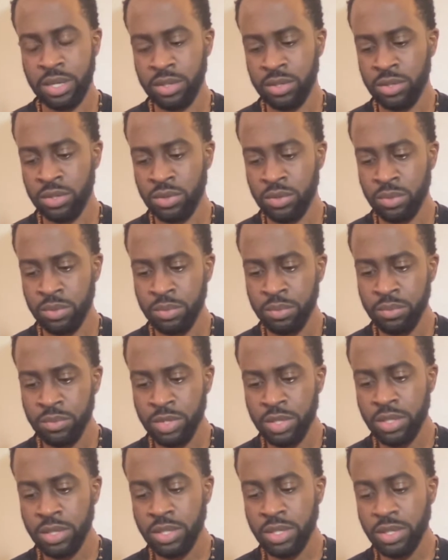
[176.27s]
So
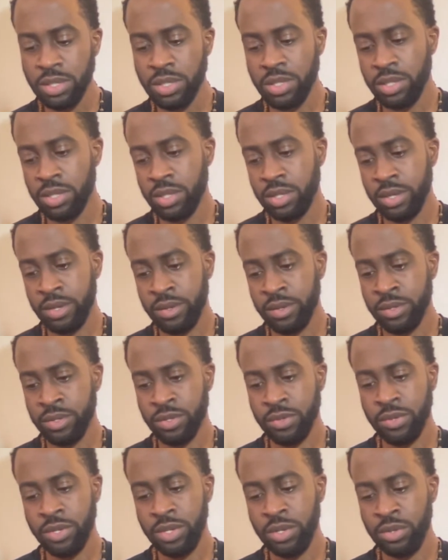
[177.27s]
this is the
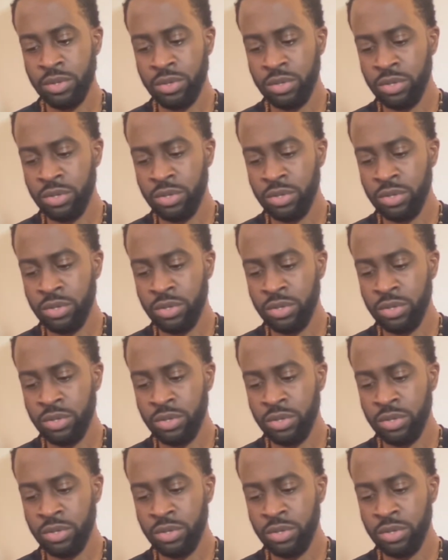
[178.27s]
screen